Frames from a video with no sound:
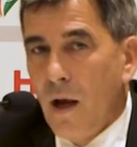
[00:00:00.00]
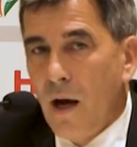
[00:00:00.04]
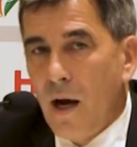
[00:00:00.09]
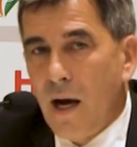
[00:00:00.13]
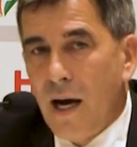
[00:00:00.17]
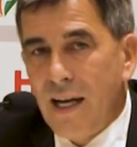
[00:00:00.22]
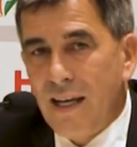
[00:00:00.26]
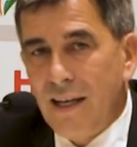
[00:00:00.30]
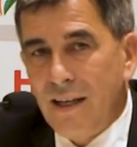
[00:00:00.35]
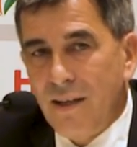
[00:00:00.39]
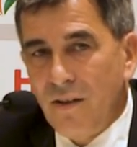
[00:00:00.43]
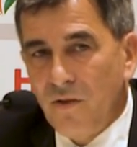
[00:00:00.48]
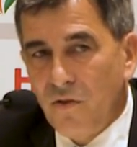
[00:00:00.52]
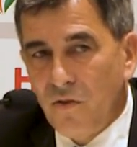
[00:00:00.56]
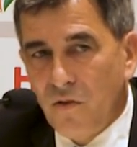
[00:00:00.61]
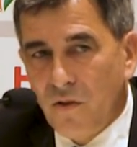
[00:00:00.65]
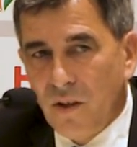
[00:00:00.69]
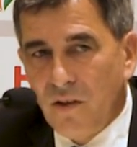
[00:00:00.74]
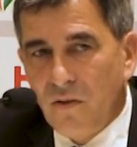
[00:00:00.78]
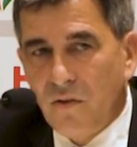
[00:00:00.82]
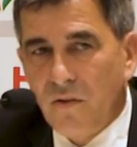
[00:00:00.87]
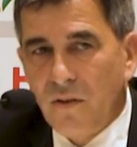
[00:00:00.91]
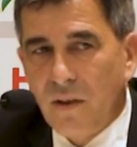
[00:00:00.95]
I
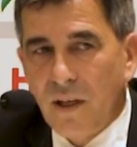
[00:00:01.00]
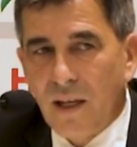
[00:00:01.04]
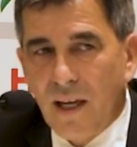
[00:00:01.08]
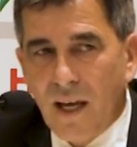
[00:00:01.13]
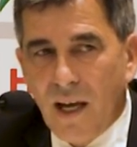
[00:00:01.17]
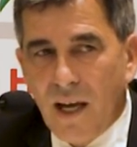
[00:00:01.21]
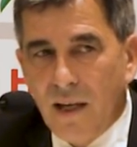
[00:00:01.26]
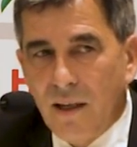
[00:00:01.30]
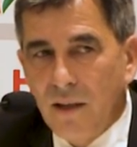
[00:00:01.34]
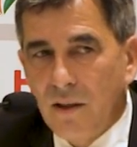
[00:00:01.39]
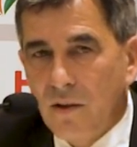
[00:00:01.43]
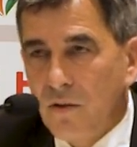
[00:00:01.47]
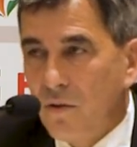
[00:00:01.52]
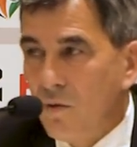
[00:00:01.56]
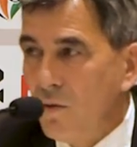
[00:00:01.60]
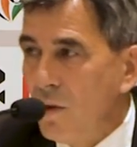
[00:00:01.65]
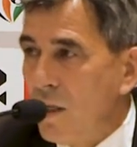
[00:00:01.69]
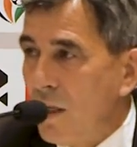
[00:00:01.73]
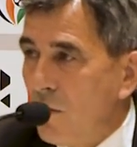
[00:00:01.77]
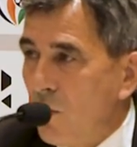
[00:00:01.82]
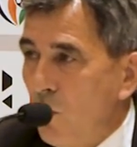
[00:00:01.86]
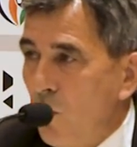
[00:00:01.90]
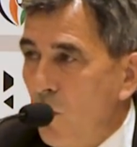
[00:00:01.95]
insist again to
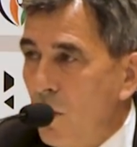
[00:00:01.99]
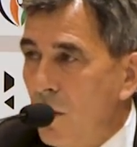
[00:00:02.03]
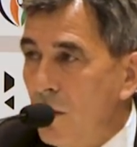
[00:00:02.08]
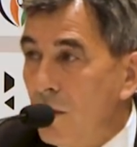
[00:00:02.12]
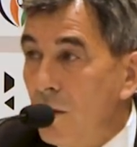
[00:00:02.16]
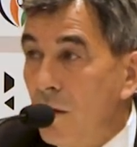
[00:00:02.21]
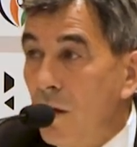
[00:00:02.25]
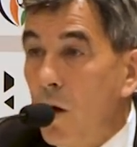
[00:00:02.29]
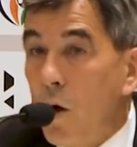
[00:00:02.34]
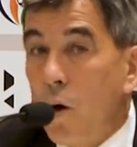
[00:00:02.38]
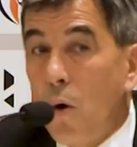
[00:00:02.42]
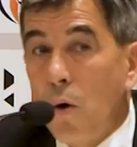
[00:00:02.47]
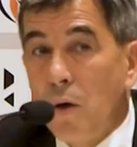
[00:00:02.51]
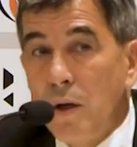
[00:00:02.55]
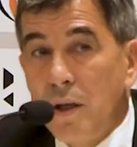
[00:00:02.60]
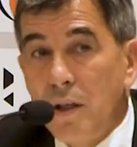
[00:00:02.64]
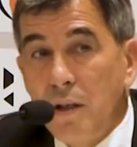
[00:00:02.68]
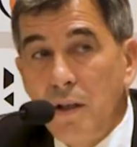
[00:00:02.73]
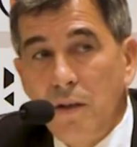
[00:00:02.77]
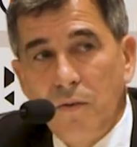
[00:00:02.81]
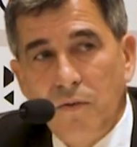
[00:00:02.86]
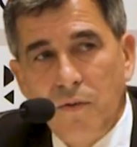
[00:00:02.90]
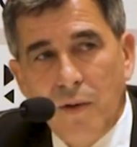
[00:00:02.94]
that word, the
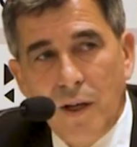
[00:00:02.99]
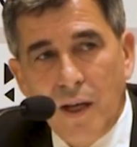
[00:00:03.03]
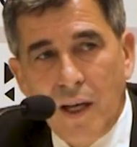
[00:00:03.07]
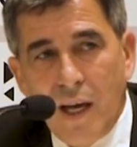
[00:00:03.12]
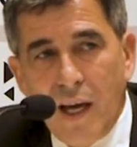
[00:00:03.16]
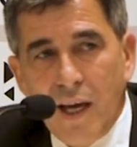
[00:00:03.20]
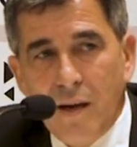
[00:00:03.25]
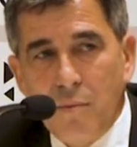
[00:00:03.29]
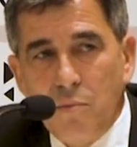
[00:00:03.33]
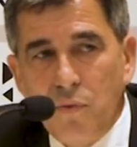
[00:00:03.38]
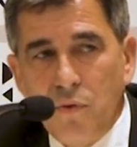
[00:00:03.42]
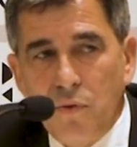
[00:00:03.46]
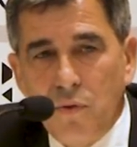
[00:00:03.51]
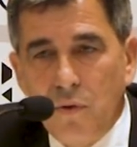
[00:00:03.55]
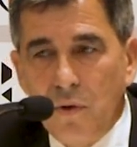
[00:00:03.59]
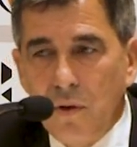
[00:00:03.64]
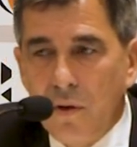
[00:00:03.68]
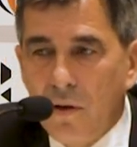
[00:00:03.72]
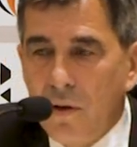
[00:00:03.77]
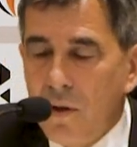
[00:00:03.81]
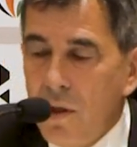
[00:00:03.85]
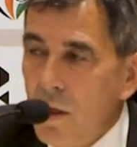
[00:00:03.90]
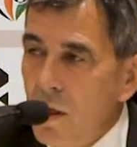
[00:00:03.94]
quality of the games.
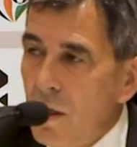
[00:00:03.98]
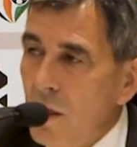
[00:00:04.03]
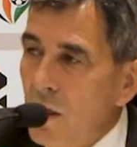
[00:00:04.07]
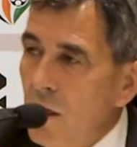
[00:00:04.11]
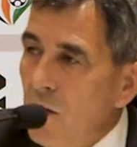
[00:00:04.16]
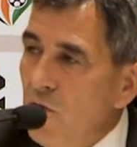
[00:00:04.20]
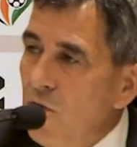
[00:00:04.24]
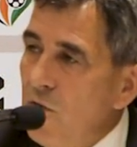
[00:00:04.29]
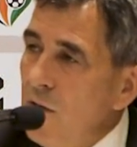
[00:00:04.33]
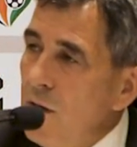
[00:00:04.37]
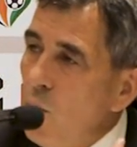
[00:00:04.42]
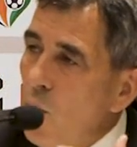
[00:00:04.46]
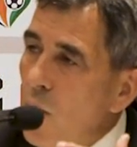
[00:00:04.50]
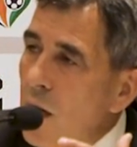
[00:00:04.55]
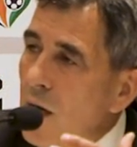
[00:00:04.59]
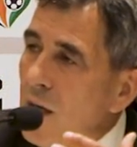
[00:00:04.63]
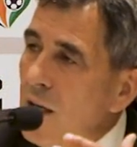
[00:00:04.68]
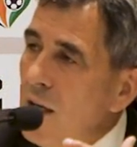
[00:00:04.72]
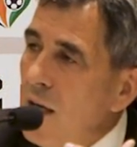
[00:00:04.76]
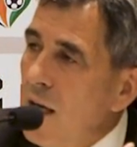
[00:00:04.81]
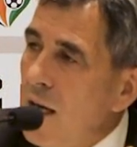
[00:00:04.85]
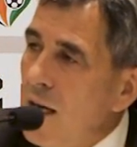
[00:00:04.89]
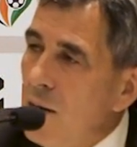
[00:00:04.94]
If in
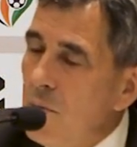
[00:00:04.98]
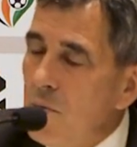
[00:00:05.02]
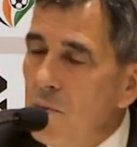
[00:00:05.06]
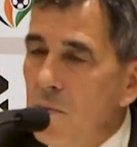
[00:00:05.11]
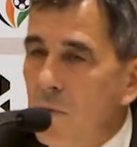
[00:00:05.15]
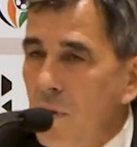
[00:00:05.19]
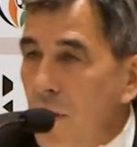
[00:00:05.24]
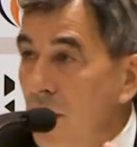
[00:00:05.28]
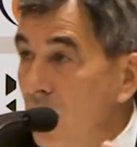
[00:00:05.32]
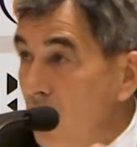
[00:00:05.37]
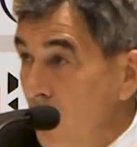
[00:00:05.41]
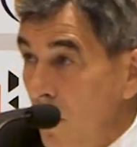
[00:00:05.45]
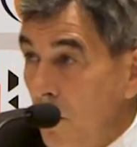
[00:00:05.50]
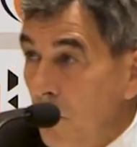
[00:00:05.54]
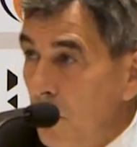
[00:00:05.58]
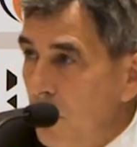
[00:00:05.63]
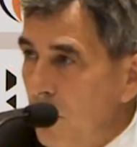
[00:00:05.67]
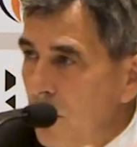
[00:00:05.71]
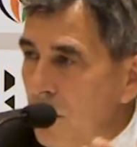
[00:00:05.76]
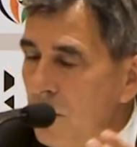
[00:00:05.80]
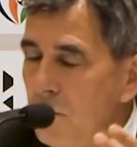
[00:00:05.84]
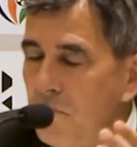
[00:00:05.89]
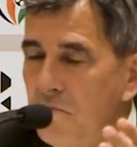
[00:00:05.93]
one game,
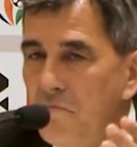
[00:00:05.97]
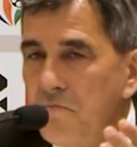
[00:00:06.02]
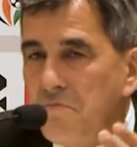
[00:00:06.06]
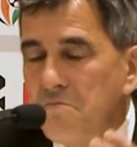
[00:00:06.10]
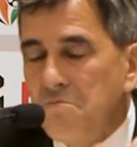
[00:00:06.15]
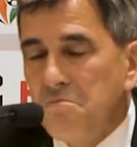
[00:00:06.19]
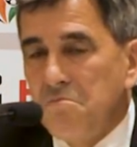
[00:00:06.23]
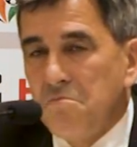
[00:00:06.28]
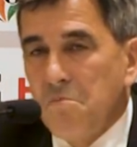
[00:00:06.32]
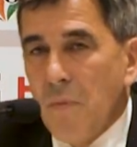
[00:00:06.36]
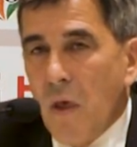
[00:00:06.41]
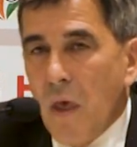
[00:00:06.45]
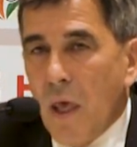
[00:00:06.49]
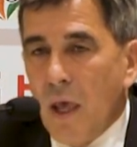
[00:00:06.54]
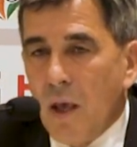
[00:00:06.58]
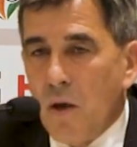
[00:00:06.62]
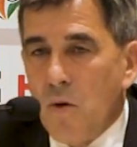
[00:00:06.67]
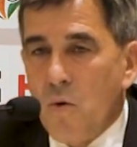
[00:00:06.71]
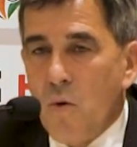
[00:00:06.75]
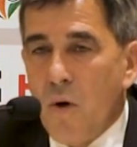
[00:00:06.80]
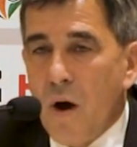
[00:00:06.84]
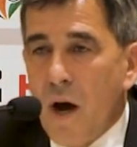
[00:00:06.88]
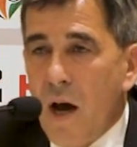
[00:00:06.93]
example,
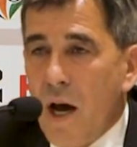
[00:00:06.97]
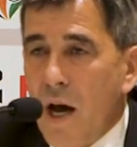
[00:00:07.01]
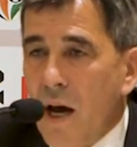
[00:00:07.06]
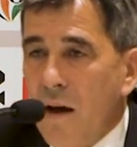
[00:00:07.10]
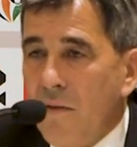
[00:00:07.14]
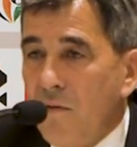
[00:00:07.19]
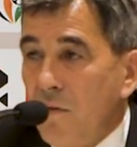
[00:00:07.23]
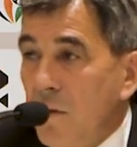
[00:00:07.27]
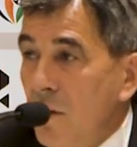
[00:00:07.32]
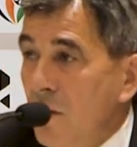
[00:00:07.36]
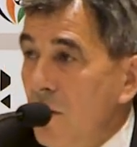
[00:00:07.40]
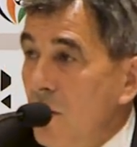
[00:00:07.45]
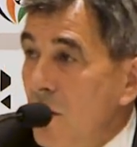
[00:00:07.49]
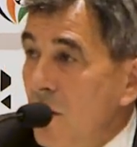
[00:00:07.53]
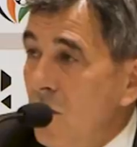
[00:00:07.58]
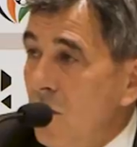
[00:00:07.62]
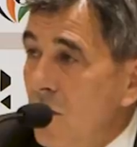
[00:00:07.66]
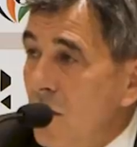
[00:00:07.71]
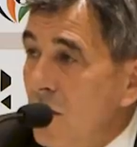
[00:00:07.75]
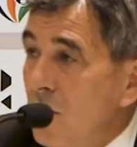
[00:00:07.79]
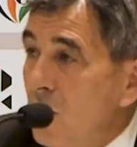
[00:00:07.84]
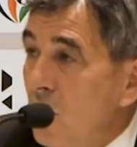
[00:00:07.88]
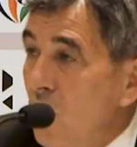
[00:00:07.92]
you have the
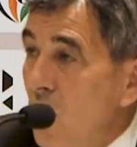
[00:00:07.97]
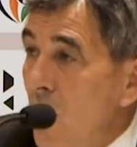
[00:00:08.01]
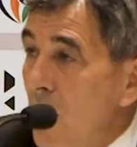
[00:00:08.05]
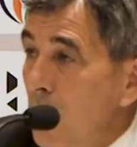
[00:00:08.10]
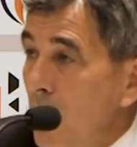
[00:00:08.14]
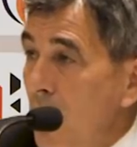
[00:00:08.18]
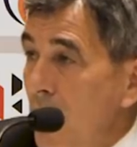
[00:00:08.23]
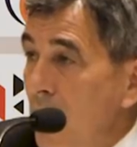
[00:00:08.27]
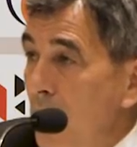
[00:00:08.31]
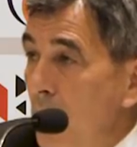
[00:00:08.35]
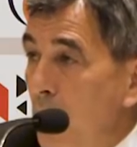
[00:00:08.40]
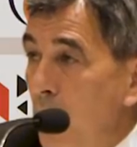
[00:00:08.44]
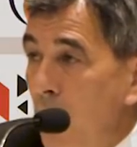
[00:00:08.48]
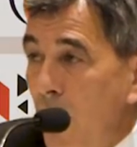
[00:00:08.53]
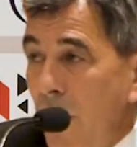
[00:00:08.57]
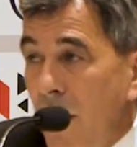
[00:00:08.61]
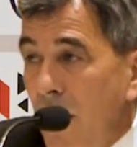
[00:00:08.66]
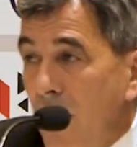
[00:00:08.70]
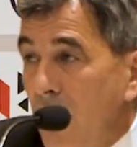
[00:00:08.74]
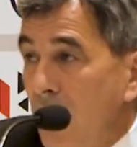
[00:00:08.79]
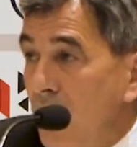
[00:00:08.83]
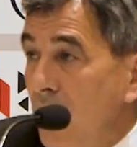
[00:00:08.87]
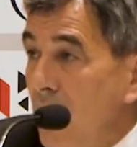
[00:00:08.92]
distance run by the
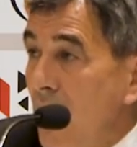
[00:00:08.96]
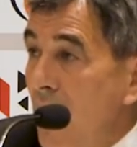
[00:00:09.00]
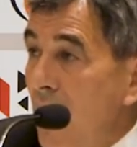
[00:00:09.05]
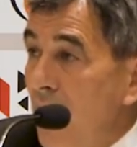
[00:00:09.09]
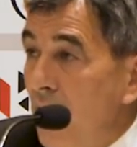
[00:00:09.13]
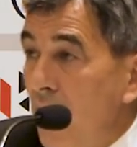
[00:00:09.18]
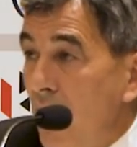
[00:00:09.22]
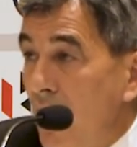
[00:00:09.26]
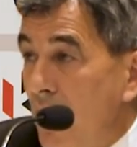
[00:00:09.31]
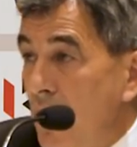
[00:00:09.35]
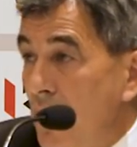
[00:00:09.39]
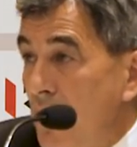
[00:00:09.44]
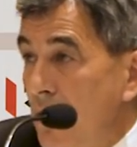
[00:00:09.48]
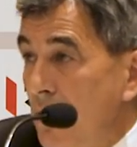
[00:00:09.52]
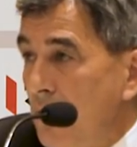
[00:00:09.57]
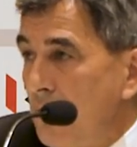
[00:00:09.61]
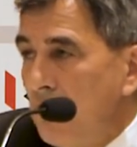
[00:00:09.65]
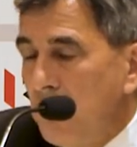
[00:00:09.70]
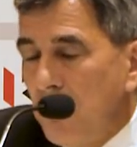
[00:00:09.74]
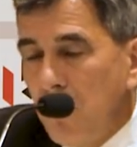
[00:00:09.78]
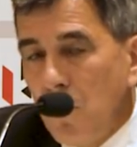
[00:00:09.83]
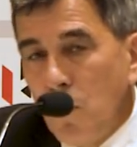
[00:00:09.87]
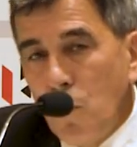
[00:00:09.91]
players in average
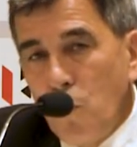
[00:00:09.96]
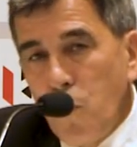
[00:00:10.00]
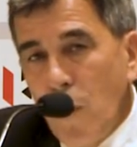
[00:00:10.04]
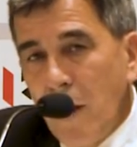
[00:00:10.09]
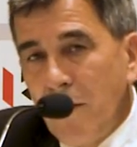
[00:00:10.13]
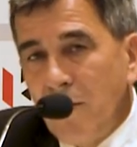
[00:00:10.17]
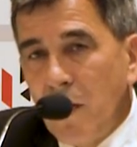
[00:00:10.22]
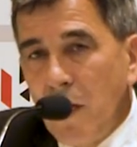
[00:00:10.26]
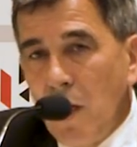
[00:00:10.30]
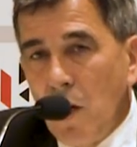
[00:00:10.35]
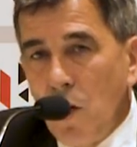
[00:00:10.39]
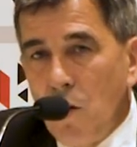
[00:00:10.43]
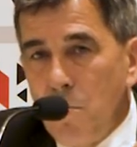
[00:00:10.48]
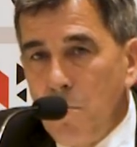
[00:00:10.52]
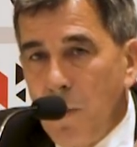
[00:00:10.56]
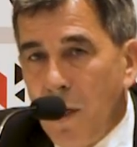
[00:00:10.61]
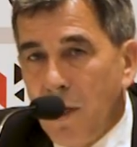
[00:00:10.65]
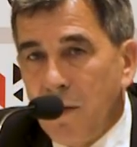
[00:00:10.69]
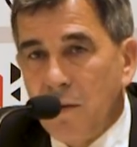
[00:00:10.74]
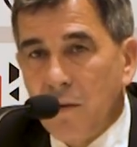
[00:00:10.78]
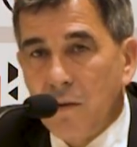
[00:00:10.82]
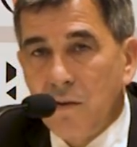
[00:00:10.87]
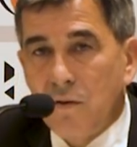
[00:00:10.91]
12
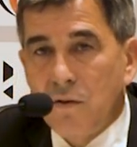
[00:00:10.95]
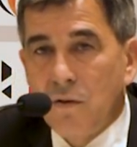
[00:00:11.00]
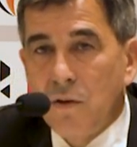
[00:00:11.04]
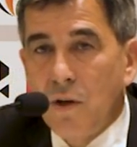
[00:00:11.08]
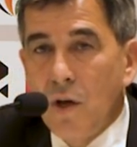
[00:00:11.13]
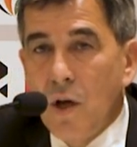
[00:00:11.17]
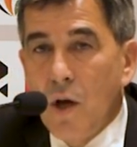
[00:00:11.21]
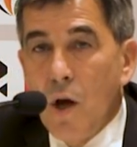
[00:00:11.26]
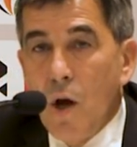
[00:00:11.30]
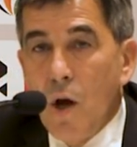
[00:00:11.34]
kilometers,